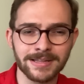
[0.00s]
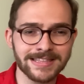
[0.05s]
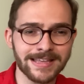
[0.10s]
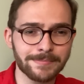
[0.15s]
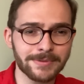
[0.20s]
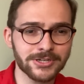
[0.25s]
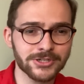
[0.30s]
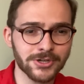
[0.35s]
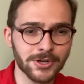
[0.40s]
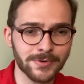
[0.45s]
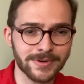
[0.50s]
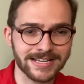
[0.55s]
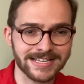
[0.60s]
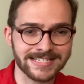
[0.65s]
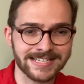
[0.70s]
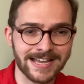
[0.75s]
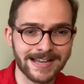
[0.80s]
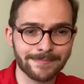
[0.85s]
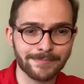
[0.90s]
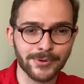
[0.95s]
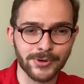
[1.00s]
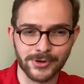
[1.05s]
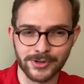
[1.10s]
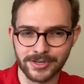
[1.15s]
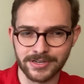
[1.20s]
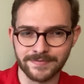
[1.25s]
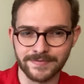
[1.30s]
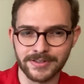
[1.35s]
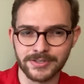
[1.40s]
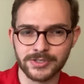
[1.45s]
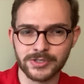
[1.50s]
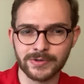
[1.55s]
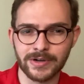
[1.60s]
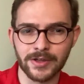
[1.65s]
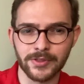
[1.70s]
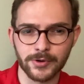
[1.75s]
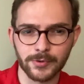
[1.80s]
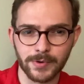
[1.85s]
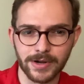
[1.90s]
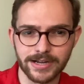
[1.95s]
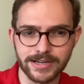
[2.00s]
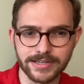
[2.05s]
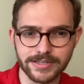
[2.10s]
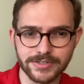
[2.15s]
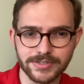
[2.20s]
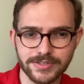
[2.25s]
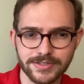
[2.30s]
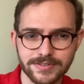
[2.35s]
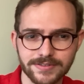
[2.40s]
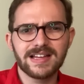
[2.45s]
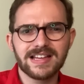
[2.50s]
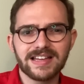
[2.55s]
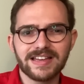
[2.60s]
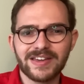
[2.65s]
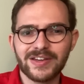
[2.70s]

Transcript: but let me show an example to convince you otherwise.